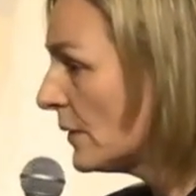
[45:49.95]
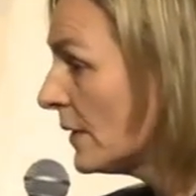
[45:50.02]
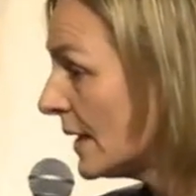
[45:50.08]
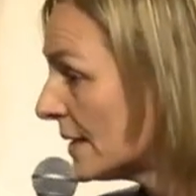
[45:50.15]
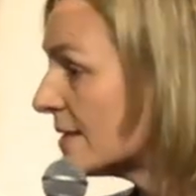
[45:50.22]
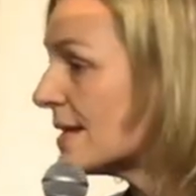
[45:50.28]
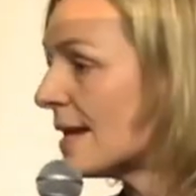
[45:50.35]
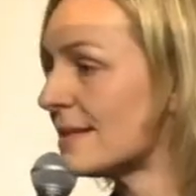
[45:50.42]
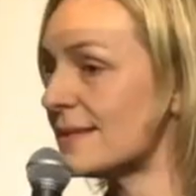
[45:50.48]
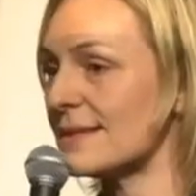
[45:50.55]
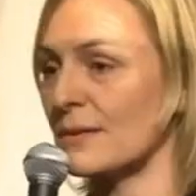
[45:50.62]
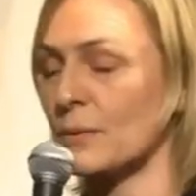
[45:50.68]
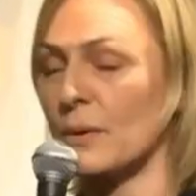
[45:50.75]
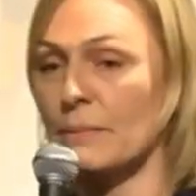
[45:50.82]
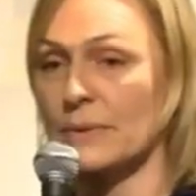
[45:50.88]
It's less
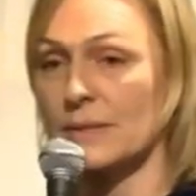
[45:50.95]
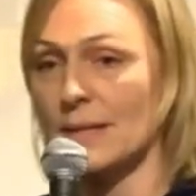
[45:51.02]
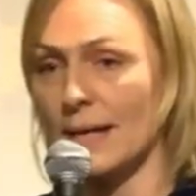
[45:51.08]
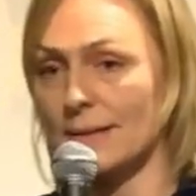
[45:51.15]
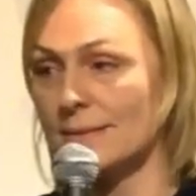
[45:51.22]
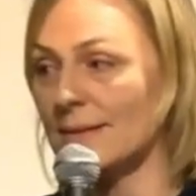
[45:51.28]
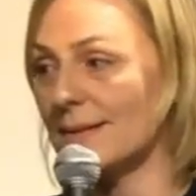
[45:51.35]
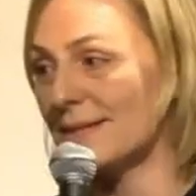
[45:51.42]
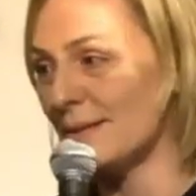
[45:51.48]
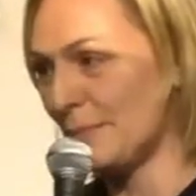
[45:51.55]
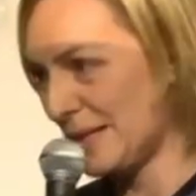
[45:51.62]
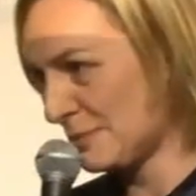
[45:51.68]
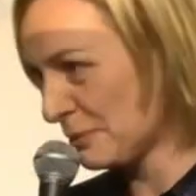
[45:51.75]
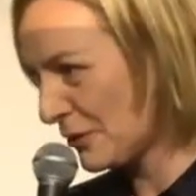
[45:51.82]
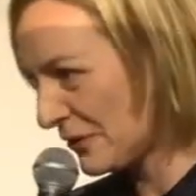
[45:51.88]
than 1%. It's a
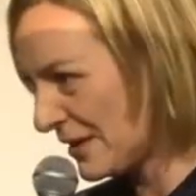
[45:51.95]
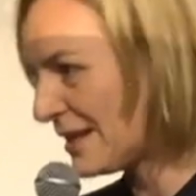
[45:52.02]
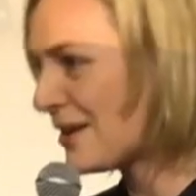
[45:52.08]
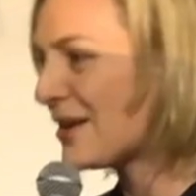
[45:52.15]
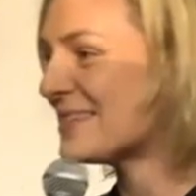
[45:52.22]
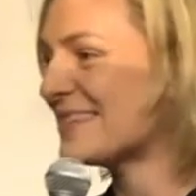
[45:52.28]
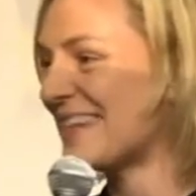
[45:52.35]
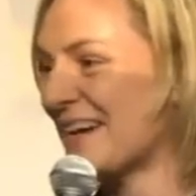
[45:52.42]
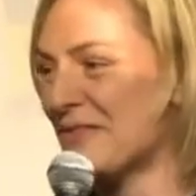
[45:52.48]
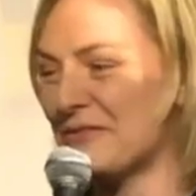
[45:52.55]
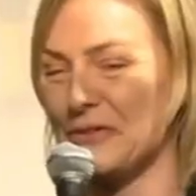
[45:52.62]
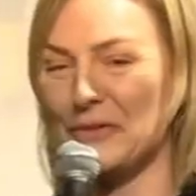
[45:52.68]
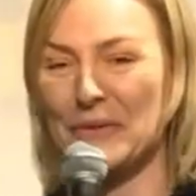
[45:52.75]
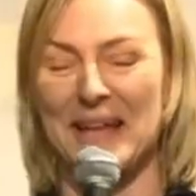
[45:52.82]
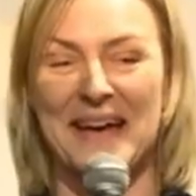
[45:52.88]
bit more than last year,
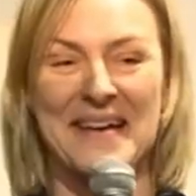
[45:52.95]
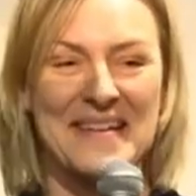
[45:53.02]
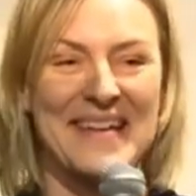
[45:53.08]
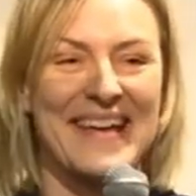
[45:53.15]
Frode.